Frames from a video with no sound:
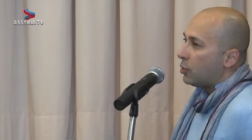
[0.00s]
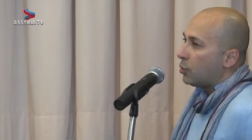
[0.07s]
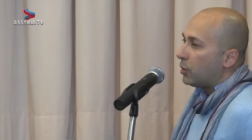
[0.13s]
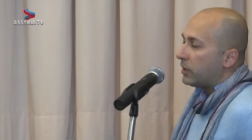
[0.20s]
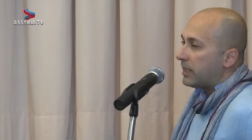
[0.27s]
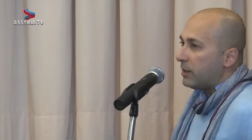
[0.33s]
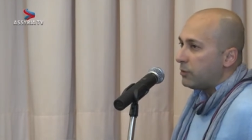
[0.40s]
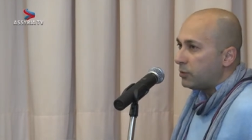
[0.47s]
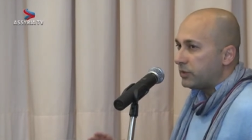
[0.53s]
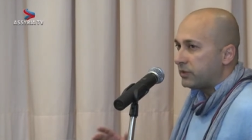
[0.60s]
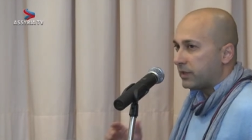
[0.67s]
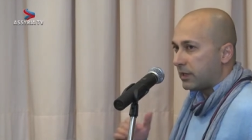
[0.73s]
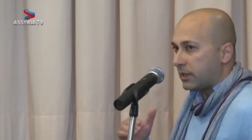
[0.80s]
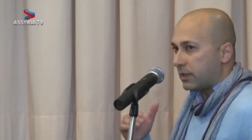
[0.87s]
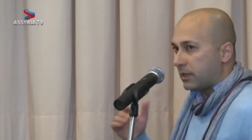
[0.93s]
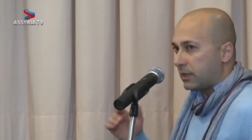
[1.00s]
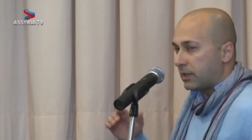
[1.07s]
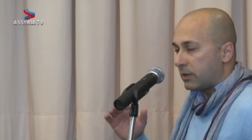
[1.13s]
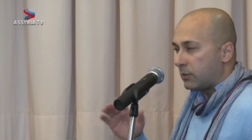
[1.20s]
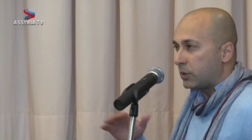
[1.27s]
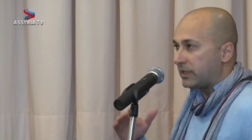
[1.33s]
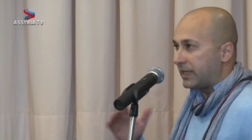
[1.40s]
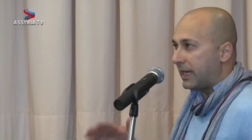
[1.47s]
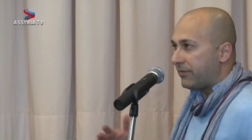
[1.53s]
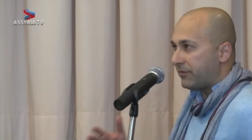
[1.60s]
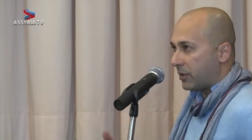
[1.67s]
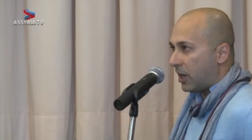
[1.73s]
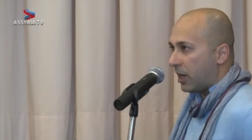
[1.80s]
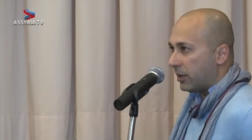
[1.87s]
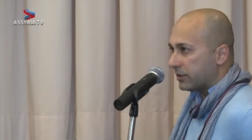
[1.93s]
What
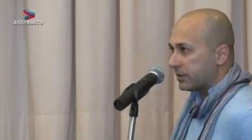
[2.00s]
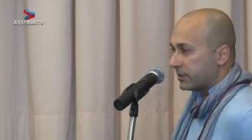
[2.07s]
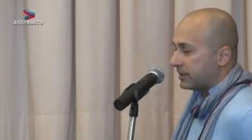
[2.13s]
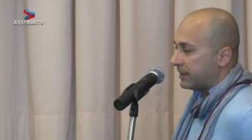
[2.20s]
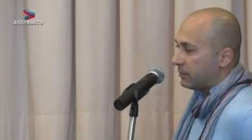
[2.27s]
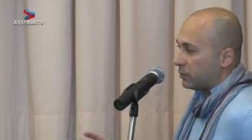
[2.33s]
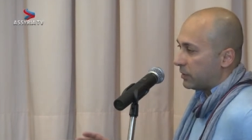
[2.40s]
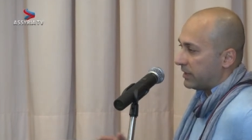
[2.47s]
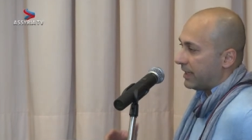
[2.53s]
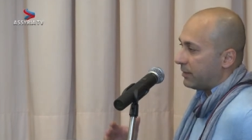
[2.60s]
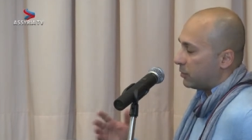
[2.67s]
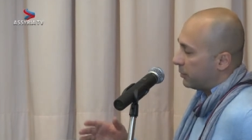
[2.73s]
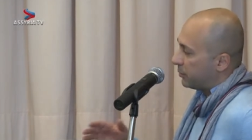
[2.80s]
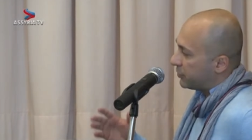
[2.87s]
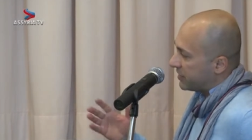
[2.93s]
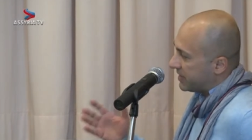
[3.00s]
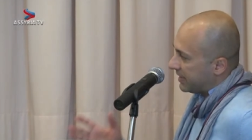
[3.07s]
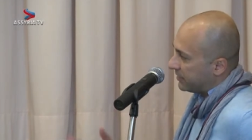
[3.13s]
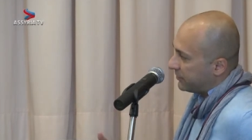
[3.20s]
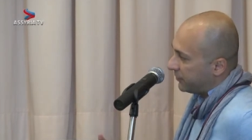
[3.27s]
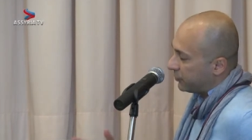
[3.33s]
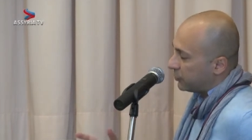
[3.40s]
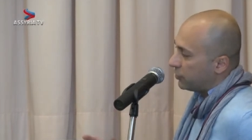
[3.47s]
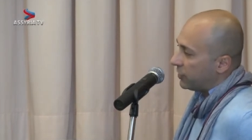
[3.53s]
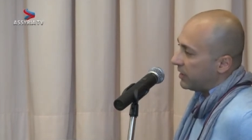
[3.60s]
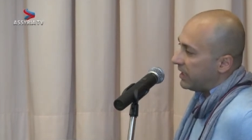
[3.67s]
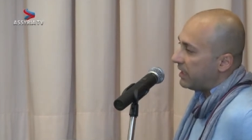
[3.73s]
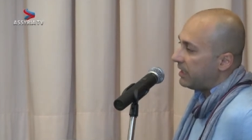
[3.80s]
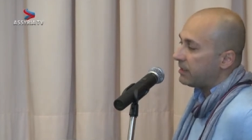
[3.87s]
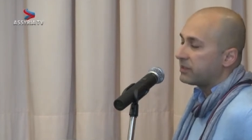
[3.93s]
I've asked and what I will present for you
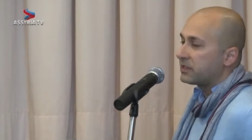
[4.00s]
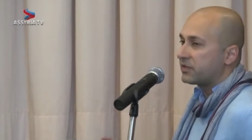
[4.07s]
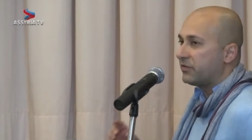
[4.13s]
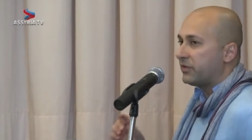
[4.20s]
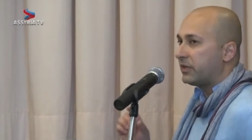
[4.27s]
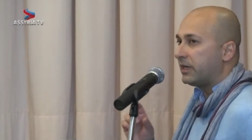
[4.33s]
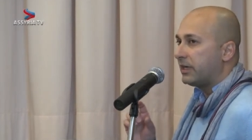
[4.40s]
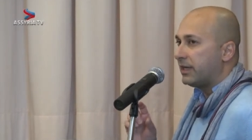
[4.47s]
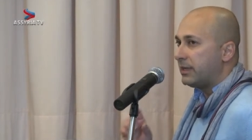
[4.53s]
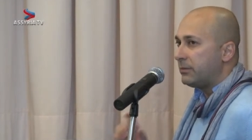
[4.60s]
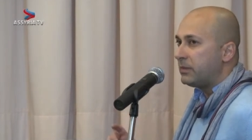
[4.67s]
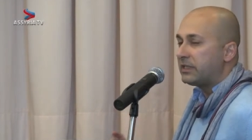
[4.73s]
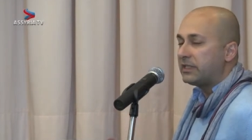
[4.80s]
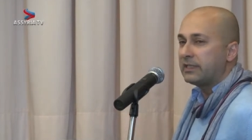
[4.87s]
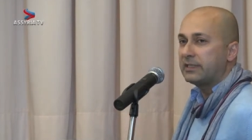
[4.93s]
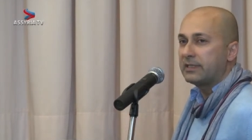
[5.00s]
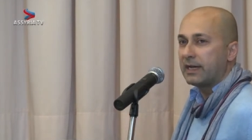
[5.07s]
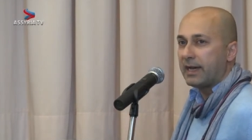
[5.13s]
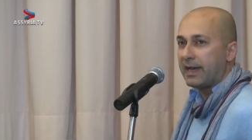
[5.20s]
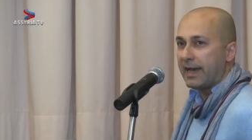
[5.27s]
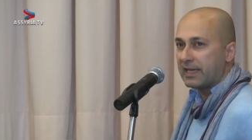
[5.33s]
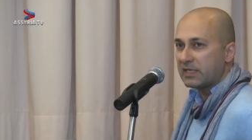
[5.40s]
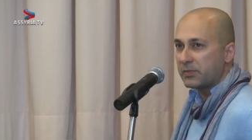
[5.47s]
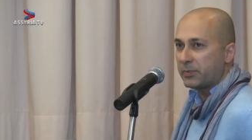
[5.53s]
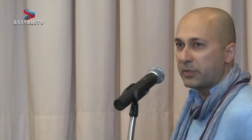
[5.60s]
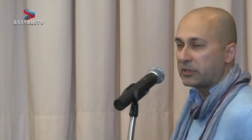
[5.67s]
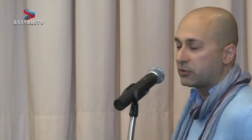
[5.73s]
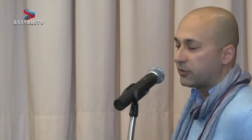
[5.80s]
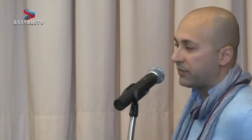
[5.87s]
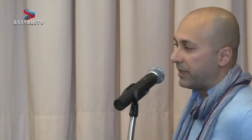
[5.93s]
here is a very limited
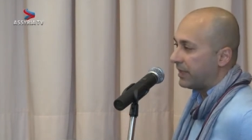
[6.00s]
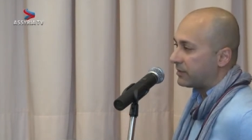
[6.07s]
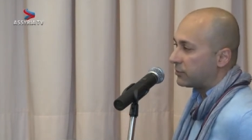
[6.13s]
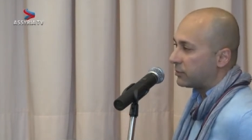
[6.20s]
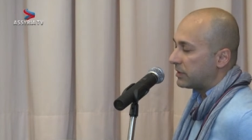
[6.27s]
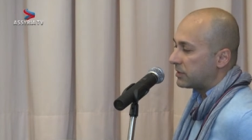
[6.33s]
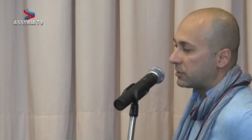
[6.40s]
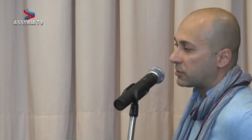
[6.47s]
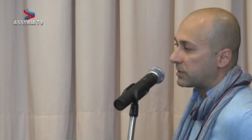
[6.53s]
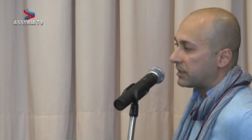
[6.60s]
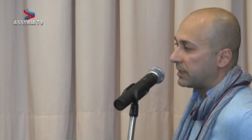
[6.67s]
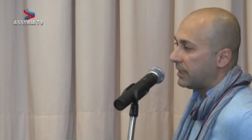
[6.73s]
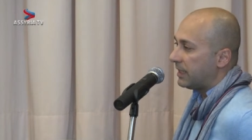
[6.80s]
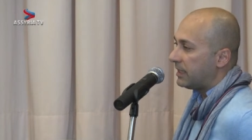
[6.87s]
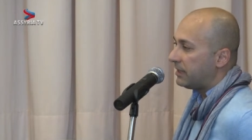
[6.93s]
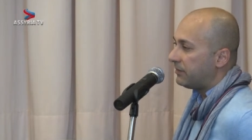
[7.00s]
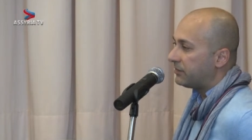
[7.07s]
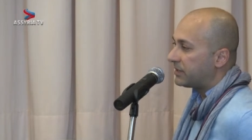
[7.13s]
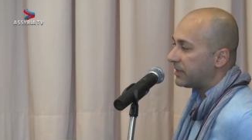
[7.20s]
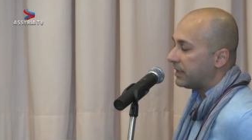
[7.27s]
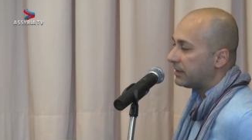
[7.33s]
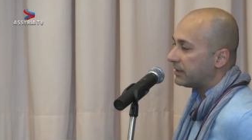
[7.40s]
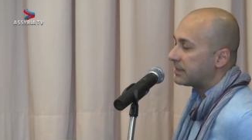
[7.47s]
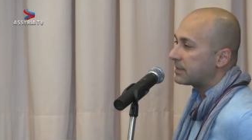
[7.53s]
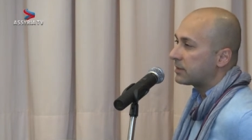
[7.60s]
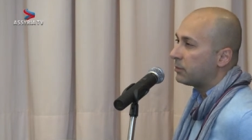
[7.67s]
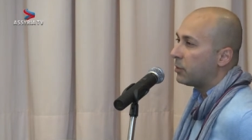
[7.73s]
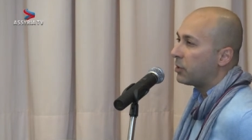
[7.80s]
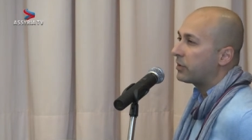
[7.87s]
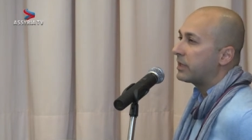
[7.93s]
aspect of that research that I have done is
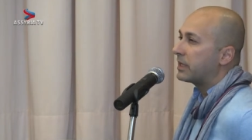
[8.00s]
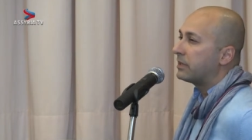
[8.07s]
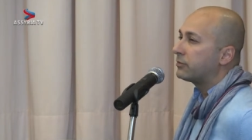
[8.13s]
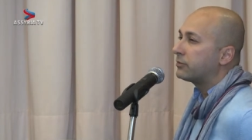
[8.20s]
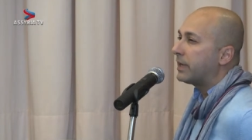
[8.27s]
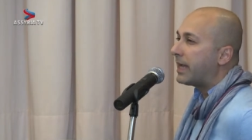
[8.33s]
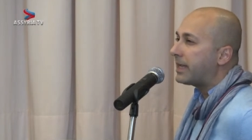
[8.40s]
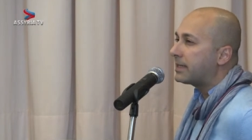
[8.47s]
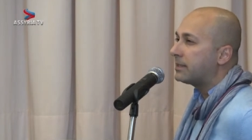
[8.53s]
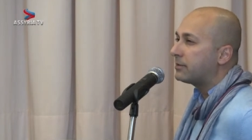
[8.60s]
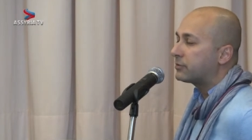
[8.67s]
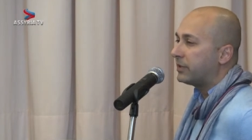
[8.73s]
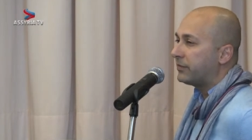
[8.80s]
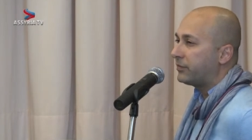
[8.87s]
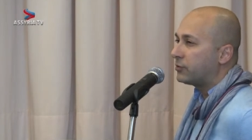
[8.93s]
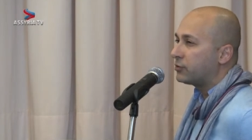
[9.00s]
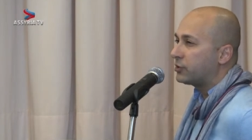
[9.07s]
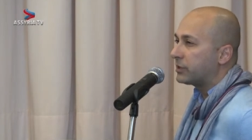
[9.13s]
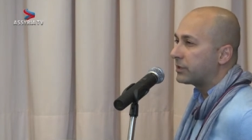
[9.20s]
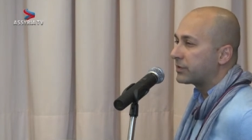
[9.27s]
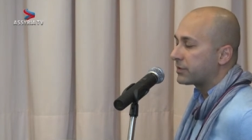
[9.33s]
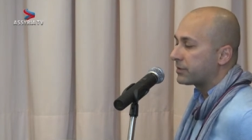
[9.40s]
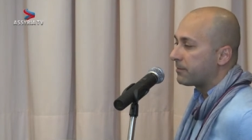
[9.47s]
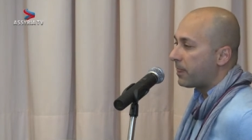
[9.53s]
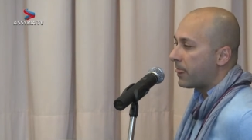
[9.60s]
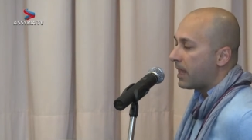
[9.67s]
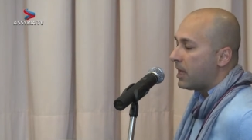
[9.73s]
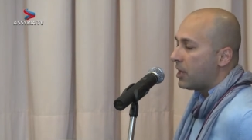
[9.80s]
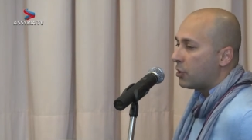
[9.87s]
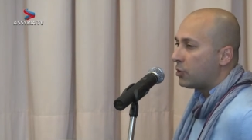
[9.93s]
among the Iraqi refugees
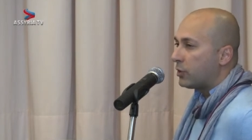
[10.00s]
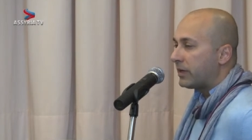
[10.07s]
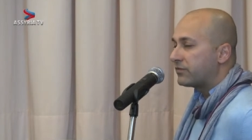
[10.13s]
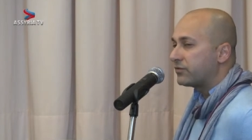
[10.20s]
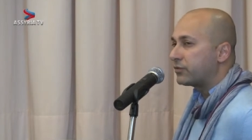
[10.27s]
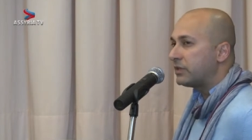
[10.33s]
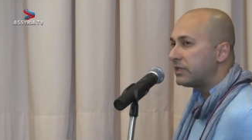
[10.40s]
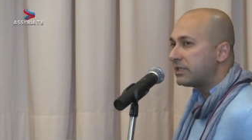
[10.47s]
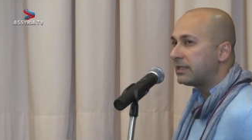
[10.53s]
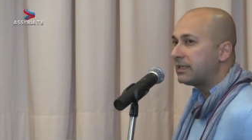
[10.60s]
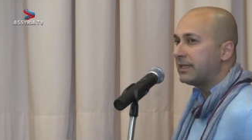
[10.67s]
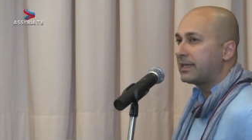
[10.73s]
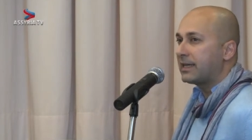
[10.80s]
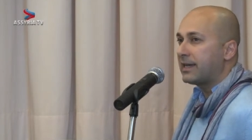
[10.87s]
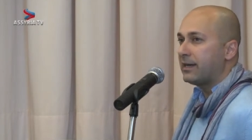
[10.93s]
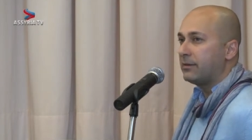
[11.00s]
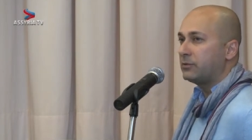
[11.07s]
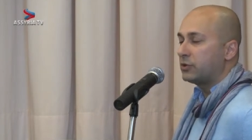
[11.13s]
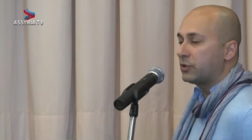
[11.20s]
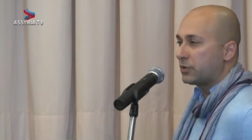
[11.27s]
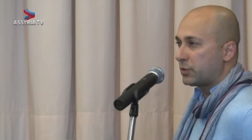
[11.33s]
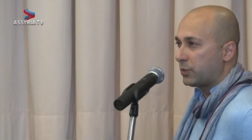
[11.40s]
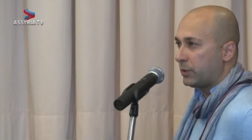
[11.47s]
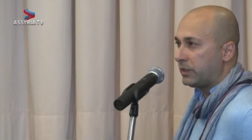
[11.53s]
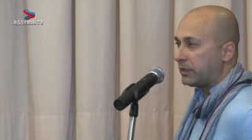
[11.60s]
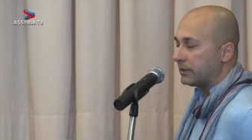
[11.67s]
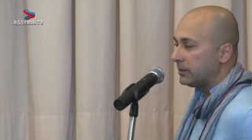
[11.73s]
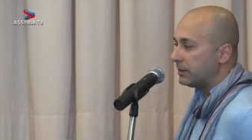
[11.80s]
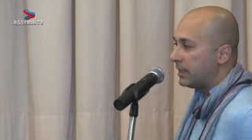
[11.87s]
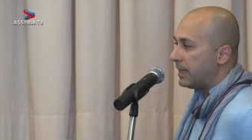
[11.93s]
who have recently come to
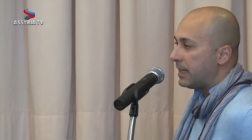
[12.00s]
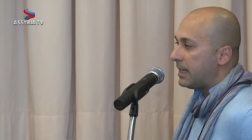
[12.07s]
Sweden